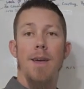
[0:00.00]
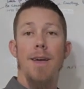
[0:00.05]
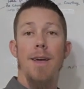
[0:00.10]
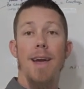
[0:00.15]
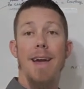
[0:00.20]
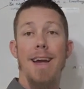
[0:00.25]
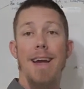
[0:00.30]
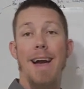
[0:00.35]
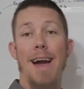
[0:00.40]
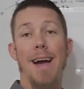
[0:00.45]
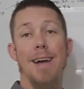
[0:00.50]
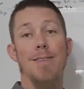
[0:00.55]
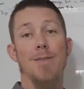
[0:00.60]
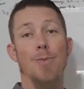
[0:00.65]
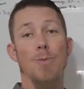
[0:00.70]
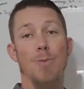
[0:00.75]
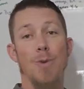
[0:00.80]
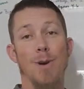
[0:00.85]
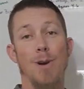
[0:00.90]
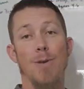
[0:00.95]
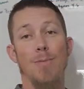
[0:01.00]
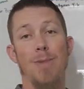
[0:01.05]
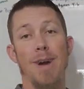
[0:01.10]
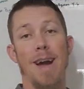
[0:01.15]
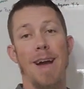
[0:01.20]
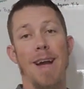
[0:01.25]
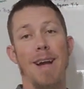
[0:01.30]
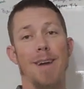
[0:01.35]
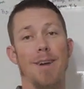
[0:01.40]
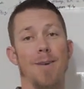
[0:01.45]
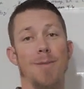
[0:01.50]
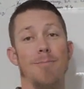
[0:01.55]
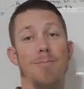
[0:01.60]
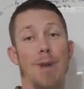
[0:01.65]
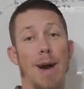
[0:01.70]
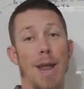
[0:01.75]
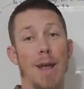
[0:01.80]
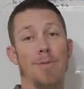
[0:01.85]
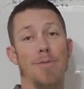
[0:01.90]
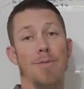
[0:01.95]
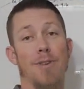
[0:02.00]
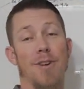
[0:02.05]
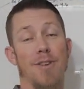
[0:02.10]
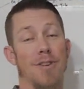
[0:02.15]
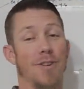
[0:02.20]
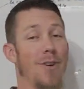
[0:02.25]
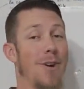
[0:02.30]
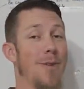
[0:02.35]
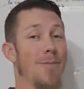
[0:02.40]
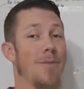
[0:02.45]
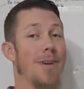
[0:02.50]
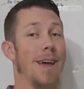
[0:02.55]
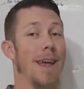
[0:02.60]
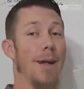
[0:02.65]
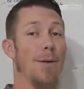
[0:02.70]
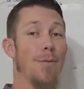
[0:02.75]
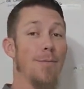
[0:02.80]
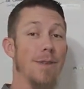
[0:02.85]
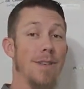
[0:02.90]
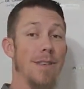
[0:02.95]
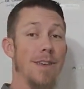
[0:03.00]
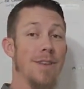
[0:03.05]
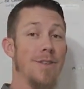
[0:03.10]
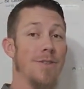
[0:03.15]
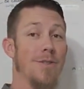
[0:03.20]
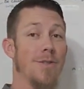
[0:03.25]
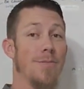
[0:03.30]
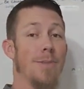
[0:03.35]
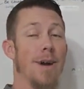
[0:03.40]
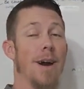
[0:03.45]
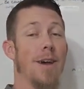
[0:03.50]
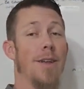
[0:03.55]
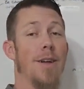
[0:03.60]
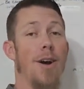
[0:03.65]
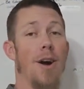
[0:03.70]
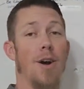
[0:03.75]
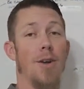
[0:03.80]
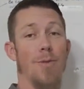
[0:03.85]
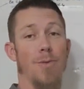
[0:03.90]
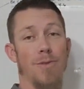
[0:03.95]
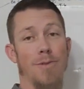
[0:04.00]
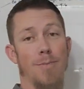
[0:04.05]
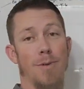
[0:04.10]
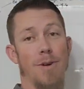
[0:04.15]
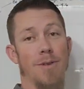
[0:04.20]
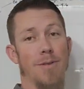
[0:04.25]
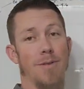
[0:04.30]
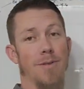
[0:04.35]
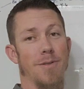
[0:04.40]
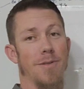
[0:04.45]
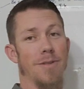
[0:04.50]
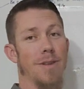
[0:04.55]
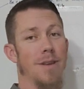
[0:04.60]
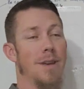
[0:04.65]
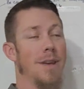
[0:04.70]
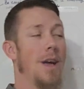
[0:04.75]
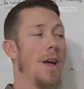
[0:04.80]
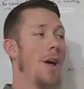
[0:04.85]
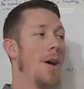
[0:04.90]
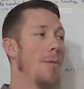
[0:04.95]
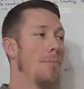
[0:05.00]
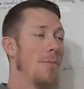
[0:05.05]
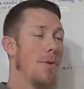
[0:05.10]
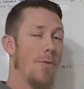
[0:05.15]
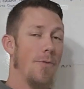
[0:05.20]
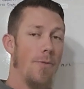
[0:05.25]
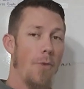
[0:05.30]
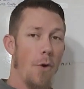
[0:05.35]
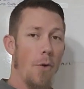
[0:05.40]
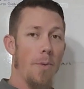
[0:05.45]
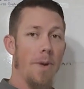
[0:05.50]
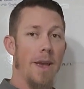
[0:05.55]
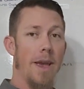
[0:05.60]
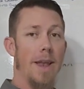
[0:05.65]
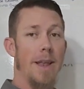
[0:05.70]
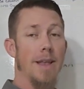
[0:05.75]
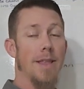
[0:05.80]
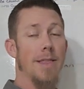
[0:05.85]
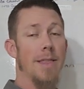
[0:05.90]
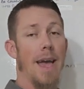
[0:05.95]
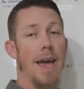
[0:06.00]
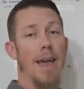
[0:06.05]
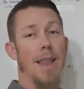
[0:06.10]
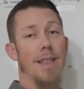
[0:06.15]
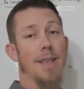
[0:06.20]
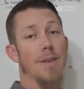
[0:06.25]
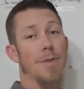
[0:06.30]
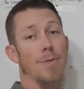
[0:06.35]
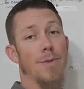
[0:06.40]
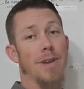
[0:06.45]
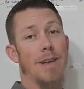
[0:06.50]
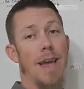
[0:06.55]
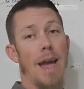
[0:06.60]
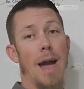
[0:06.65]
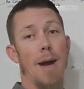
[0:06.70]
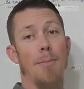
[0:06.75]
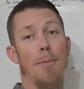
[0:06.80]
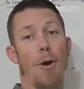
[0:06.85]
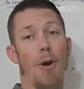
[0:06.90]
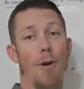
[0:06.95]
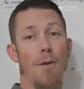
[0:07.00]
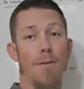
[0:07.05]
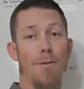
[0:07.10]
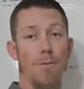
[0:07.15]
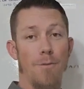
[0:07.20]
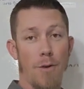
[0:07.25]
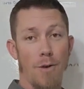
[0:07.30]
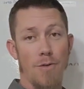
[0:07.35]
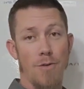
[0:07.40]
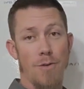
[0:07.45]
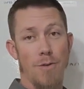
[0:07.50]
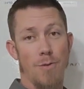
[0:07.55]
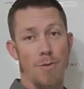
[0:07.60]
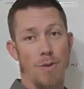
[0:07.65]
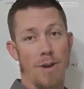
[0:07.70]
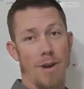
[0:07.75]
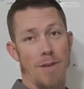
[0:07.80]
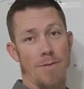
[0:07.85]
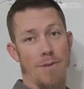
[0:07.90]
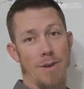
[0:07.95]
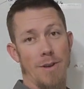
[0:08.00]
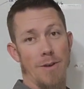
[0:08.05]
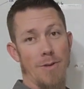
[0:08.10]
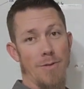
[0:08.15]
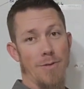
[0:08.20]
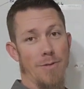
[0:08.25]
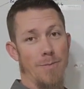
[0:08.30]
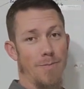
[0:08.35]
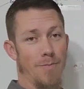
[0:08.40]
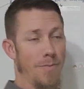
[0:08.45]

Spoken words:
Hey guys, welcome back. My name is Josh Sharp and I'm going to be teaching you about autoresponders. Before we get in that, let's recap our first two training videos.